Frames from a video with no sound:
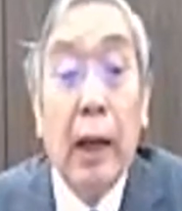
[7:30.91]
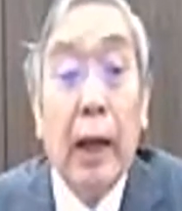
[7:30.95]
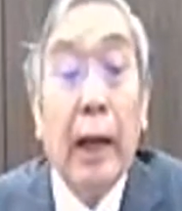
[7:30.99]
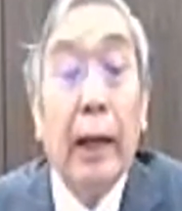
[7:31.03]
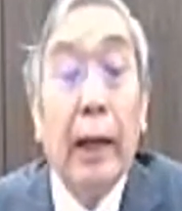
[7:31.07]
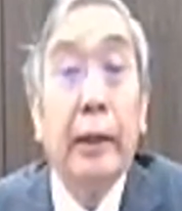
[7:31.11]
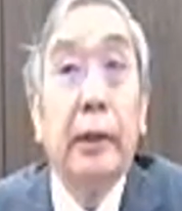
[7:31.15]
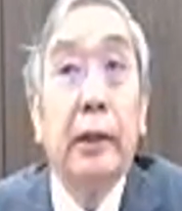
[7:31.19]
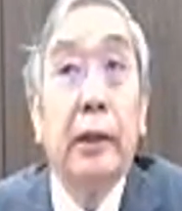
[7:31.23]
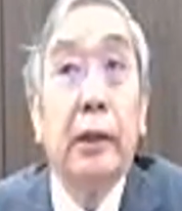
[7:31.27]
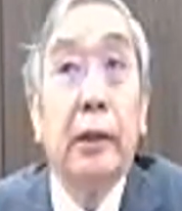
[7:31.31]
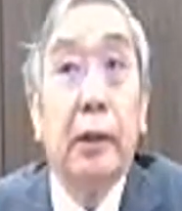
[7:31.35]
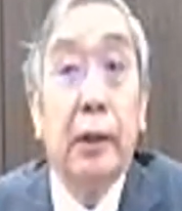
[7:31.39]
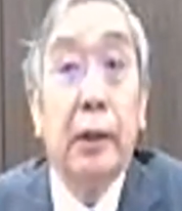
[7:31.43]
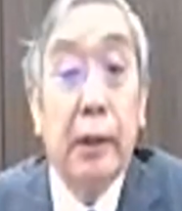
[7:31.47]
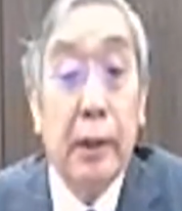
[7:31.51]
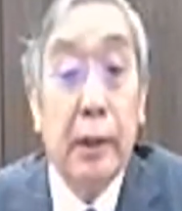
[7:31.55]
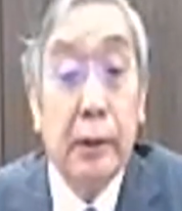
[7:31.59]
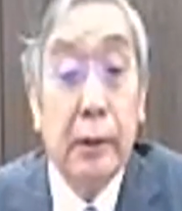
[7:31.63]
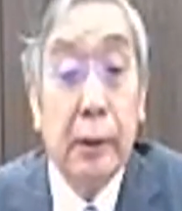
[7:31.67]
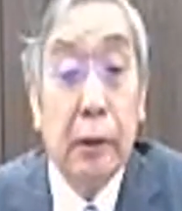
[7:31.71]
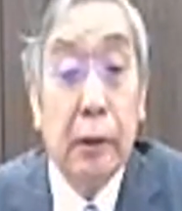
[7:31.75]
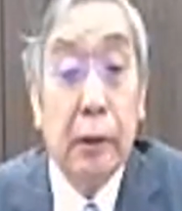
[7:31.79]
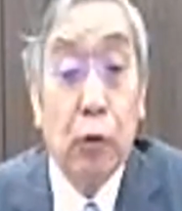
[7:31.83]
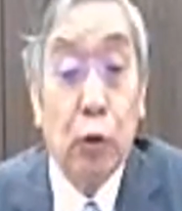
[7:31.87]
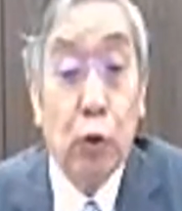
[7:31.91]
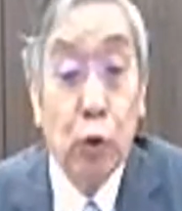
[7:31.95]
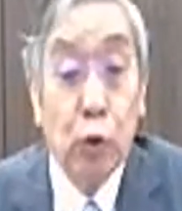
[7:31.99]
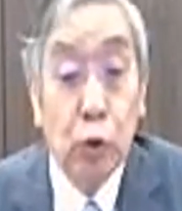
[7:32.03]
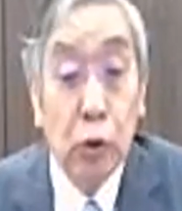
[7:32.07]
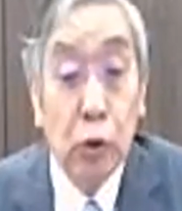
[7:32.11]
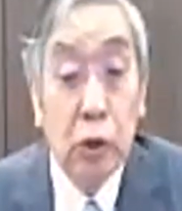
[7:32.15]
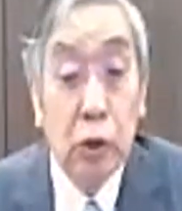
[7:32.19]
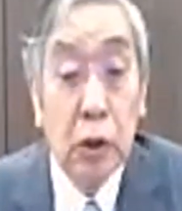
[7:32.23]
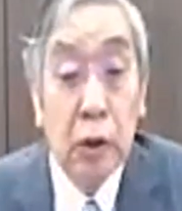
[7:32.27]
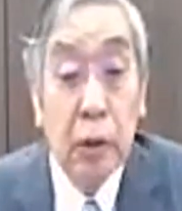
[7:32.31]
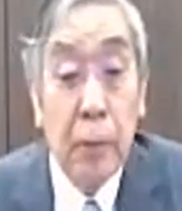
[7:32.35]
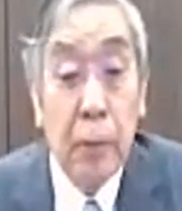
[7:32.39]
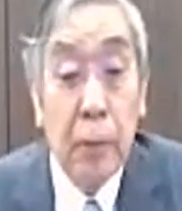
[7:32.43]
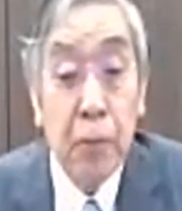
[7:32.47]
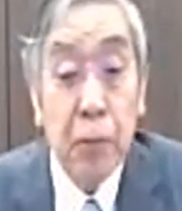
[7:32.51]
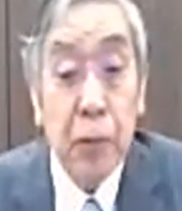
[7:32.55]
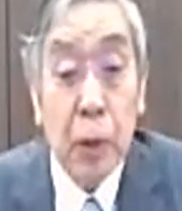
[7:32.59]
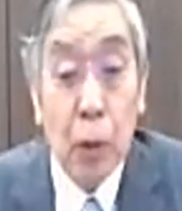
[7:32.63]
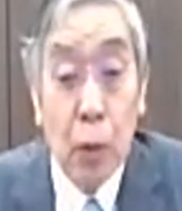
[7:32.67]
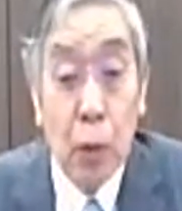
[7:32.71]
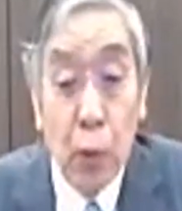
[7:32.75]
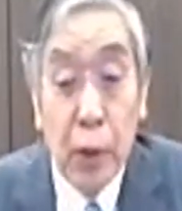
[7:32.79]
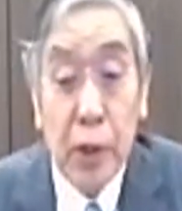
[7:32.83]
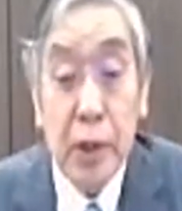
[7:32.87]
IT-related goods,
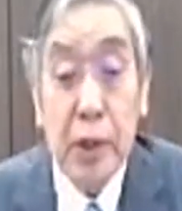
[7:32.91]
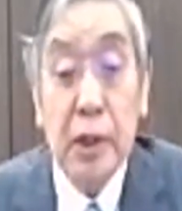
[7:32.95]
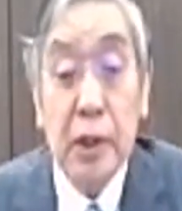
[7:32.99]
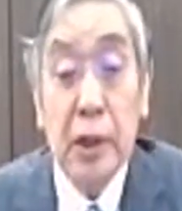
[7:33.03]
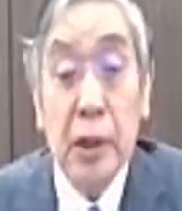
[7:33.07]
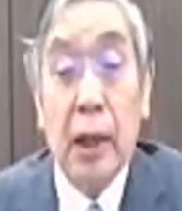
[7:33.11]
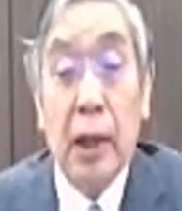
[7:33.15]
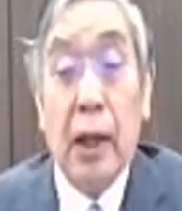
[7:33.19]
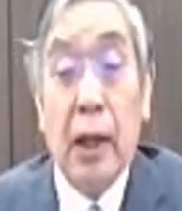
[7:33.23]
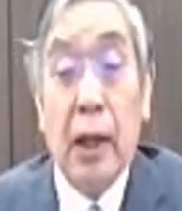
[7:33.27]
which